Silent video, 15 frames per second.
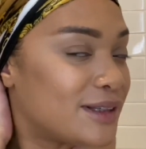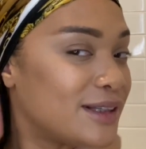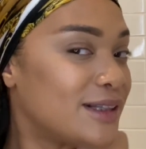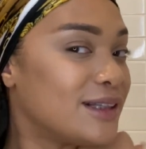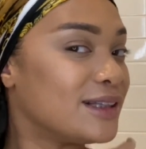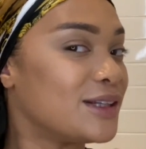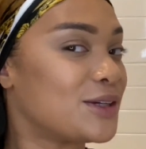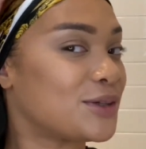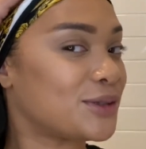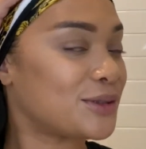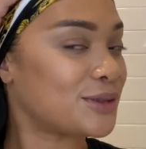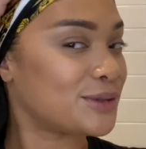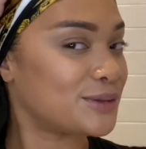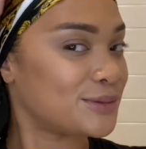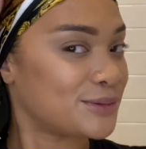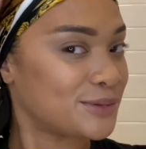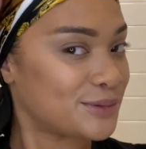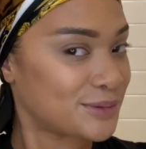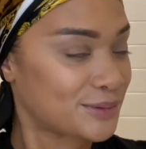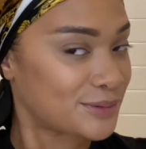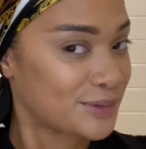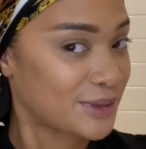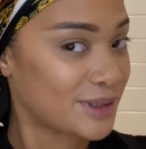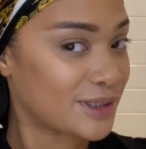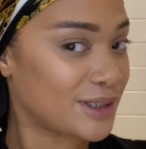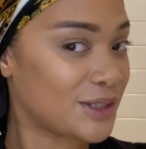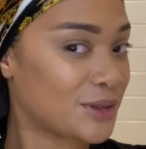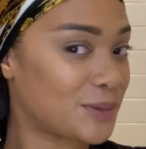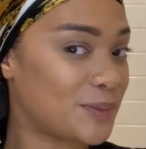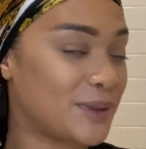little
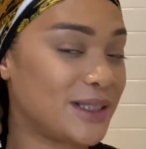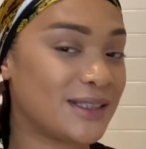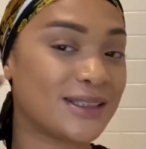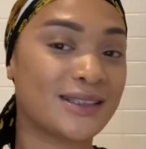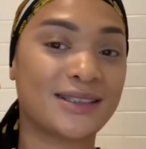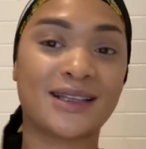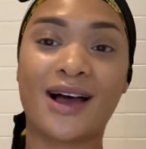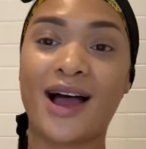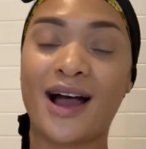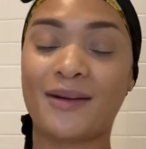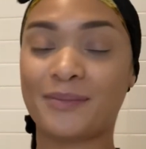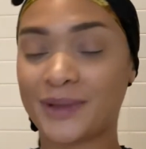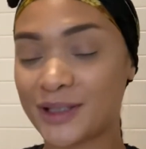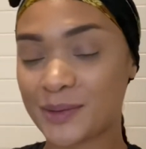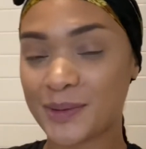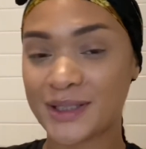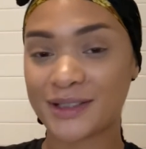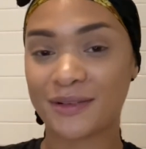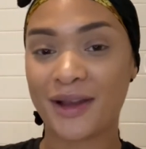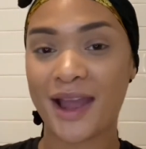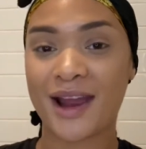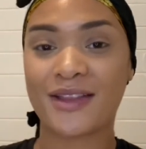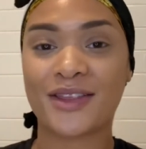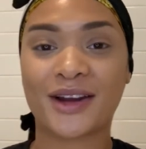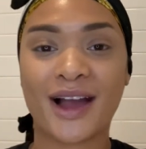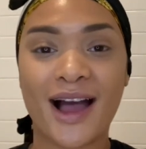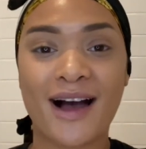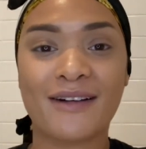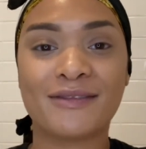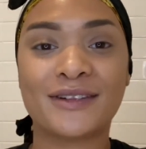piece of hair that I
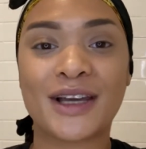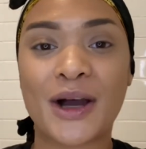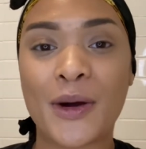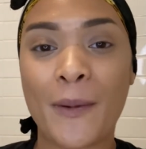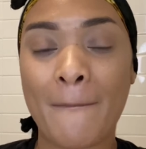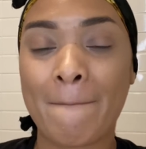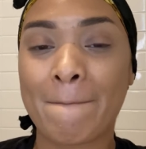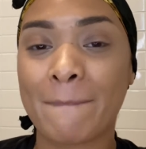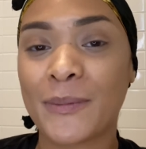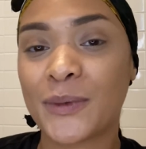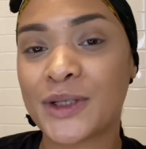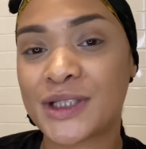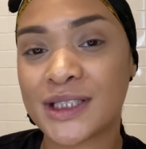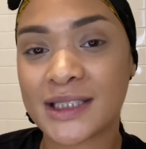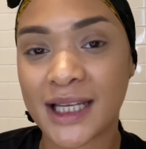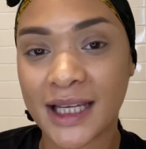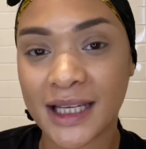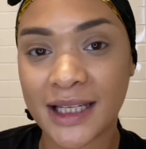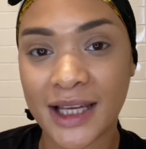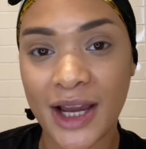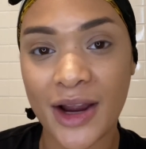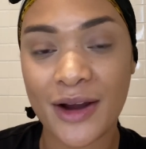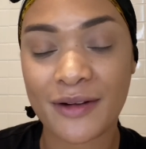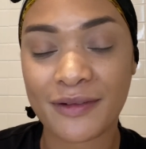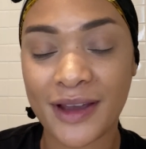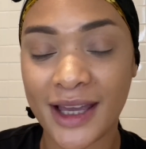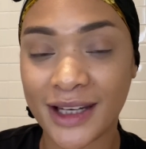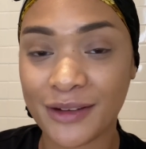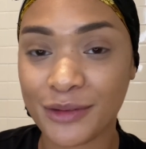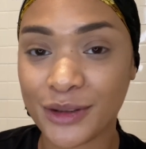have now, which is taken care of.
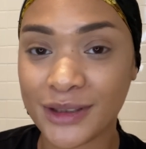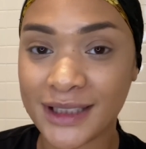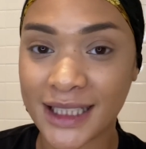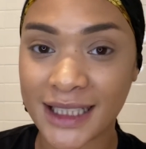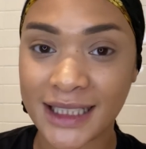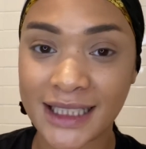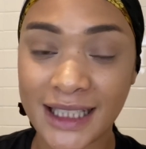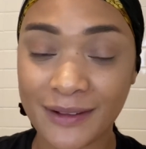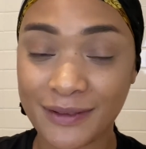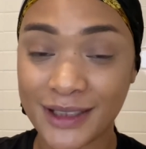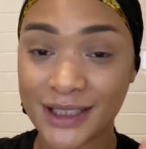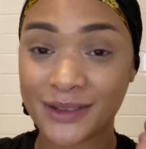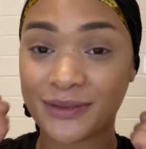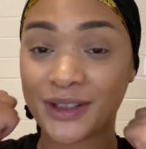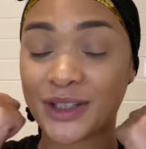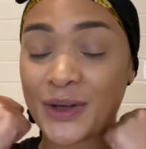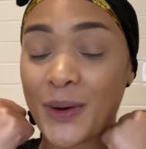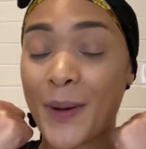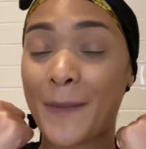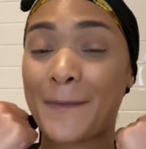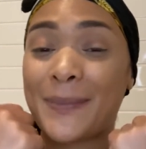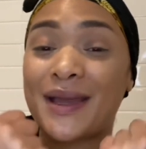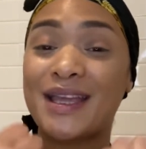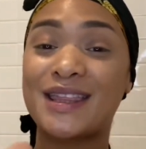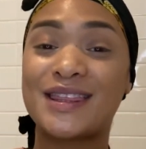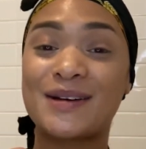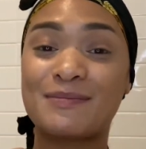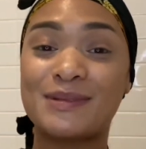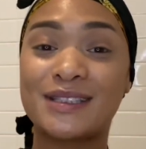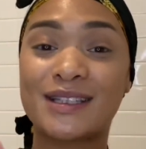And if you did, give this video a big
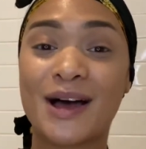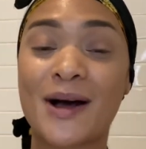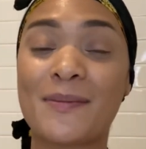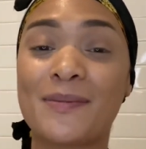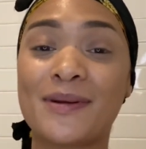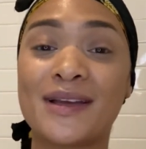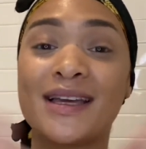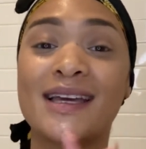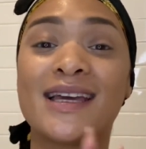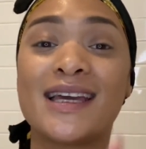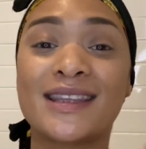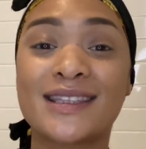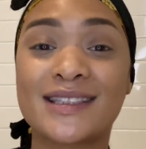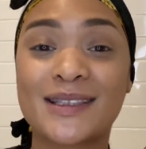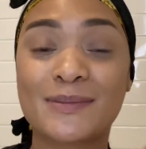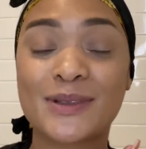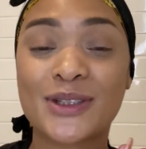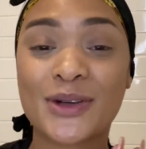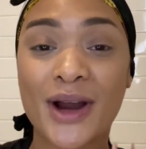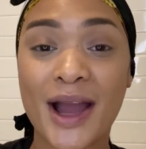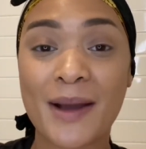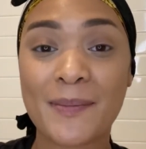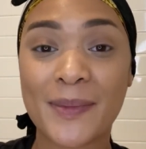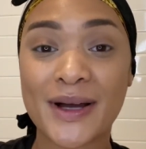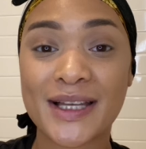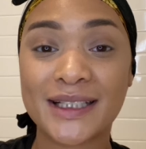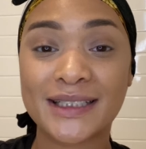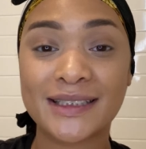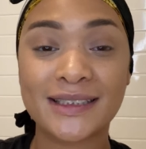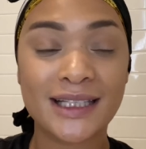thumbs up, hit the subscribe
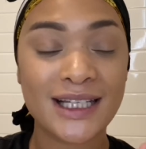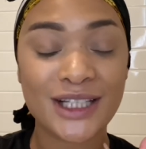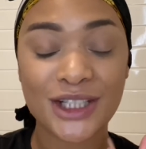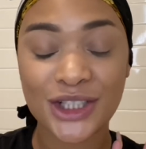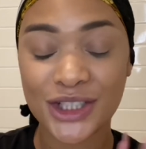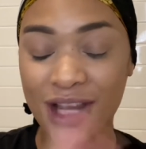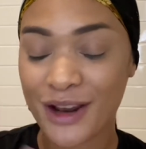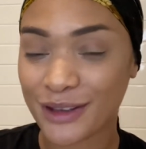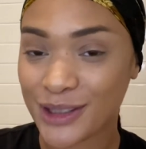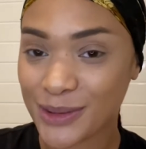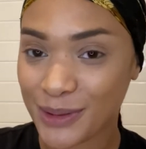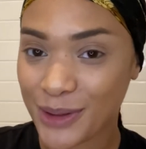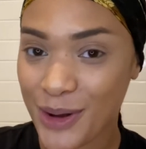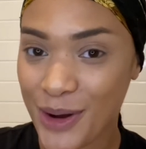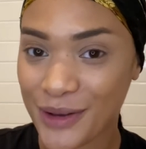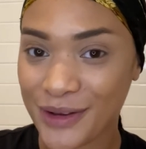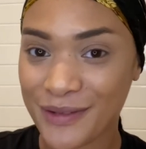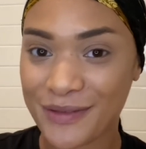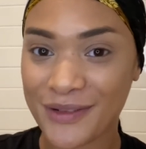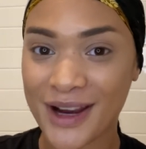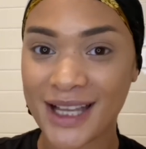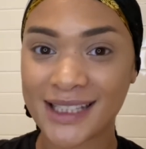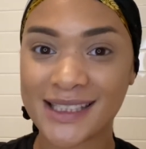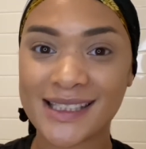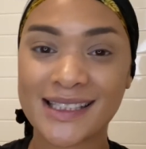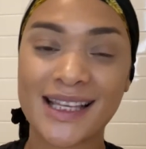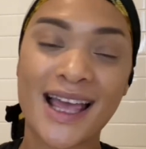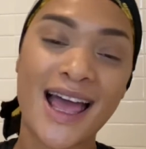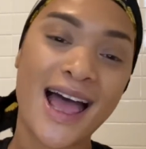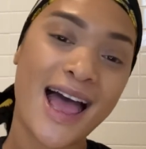button, share this with all your friends.
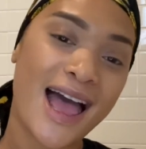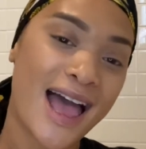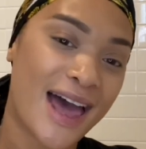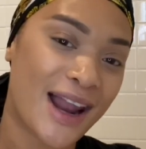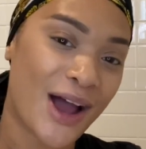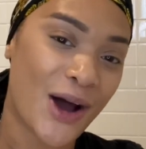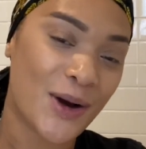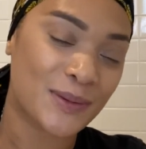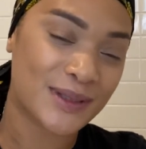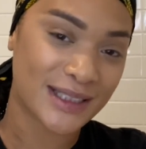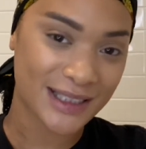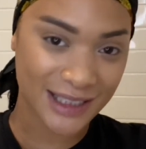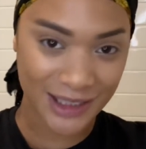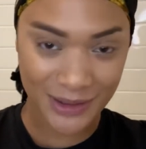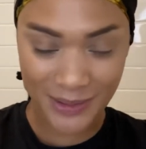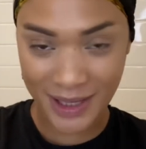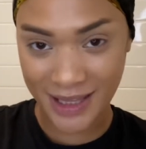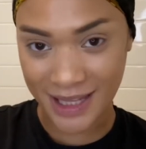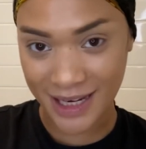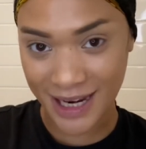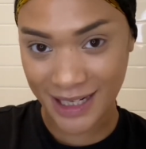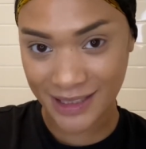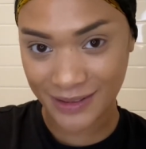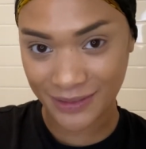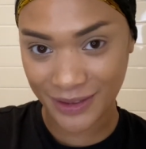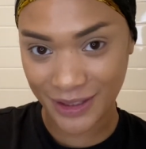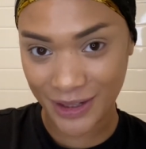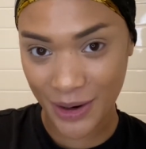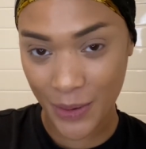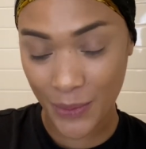And I hope to see you in the next
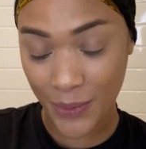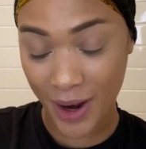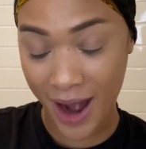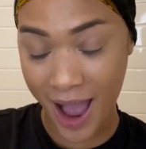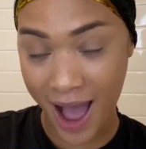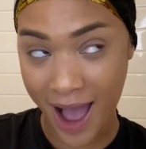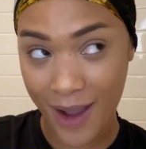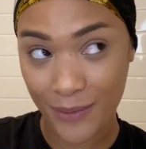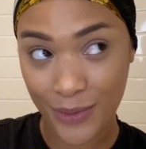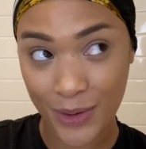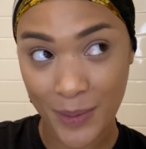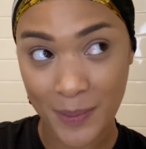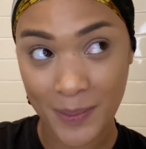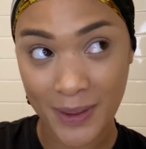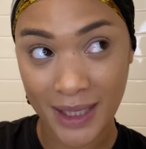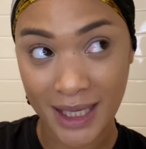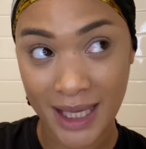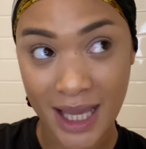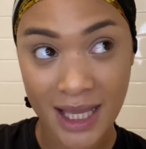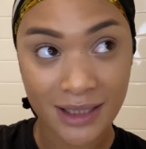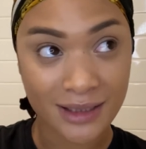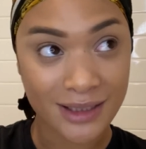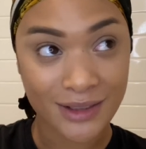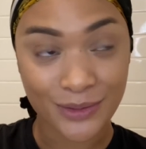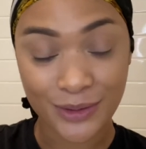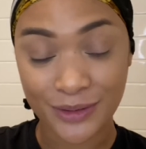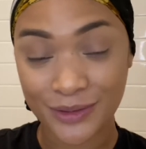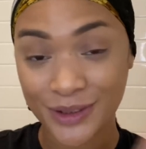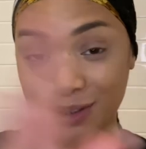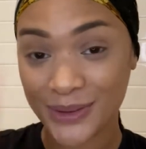video where I will be
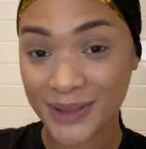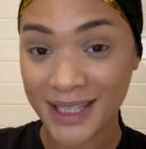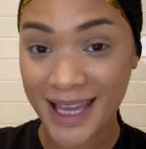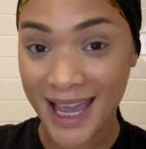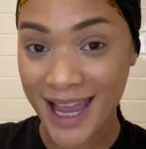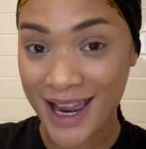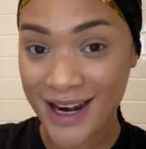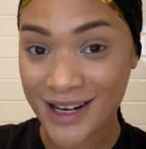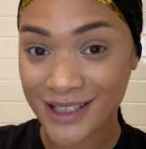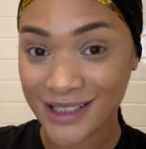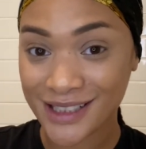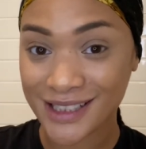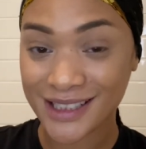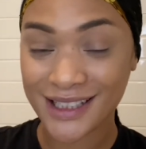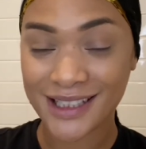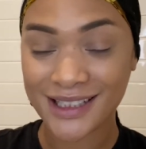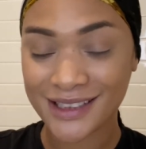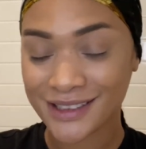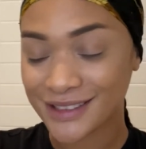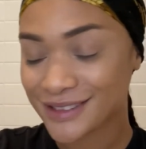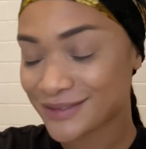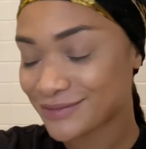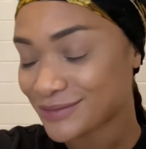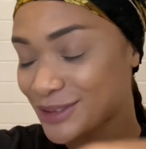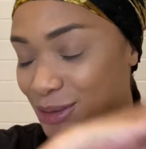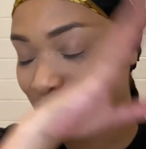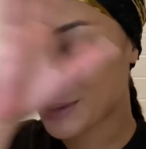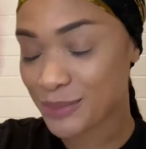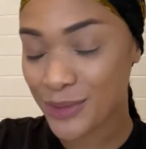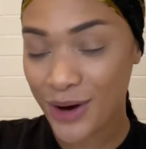reviewing hairs,
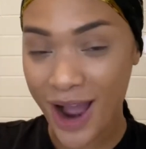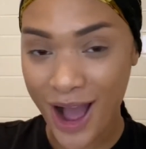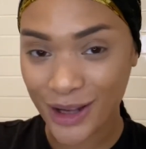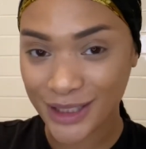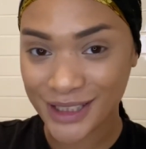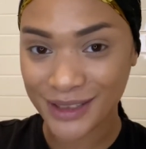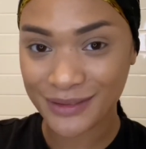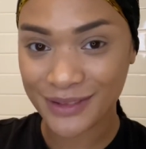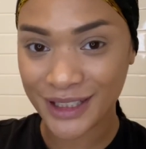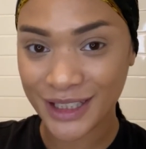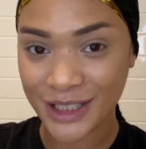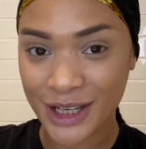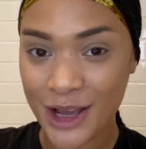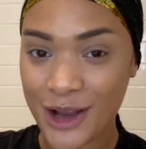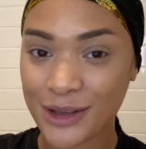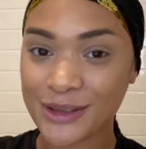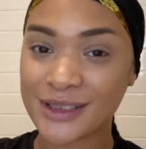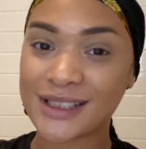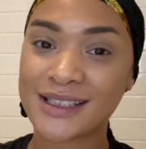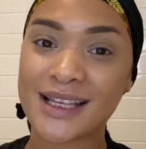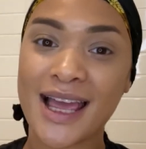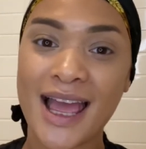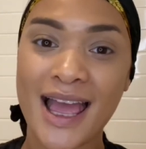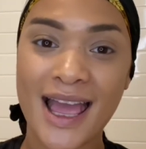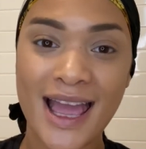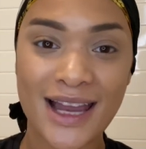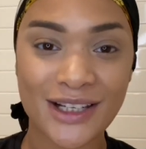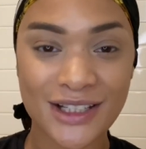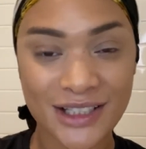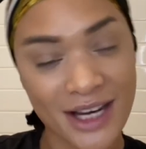doing more how-to videos,
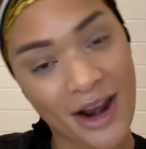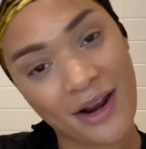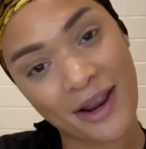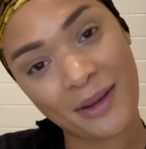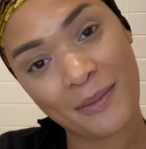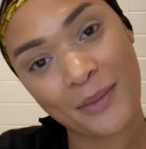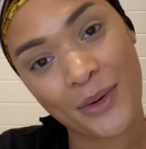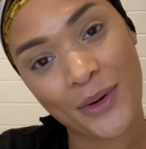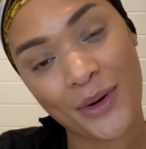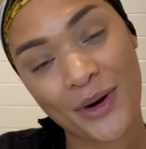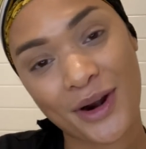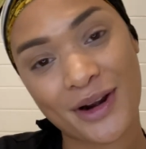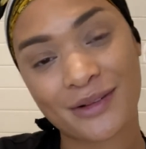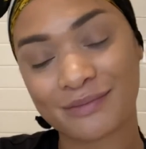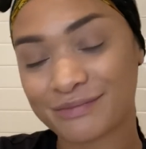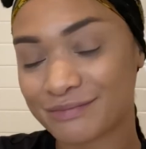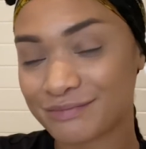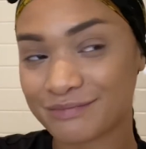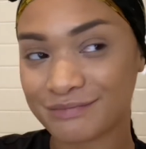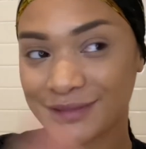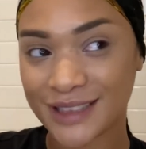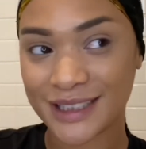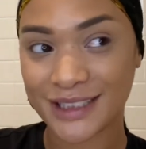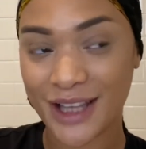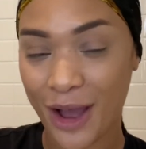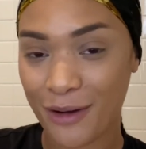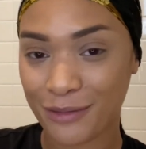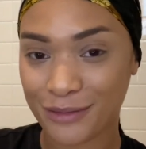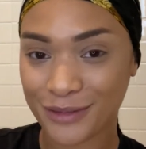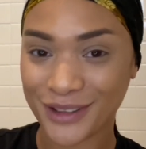and sharing more
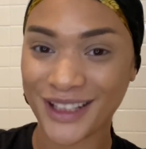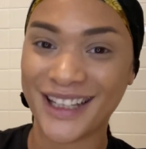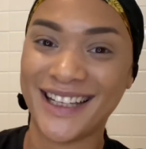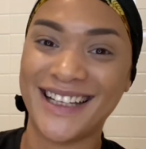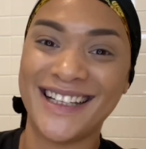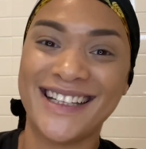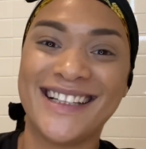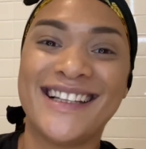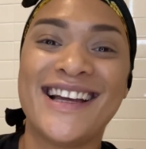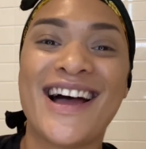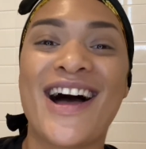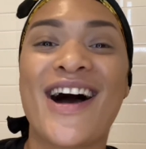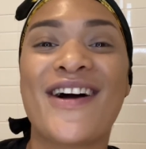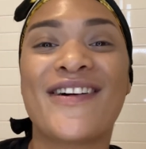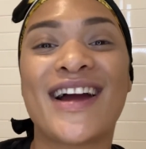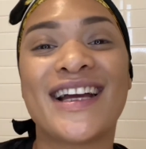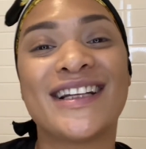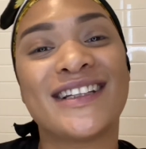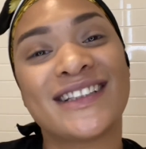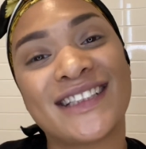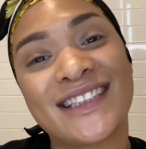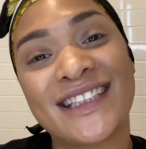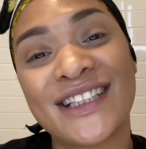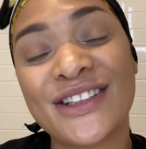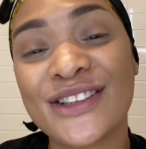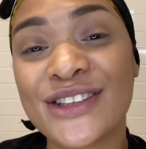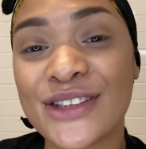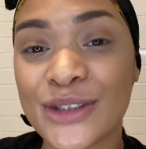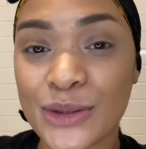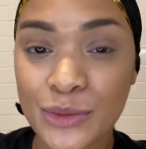stuff. All right, see you
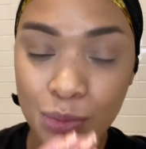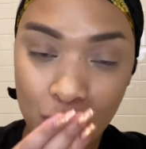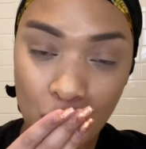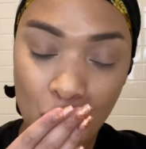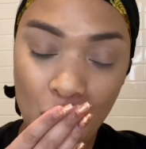soon.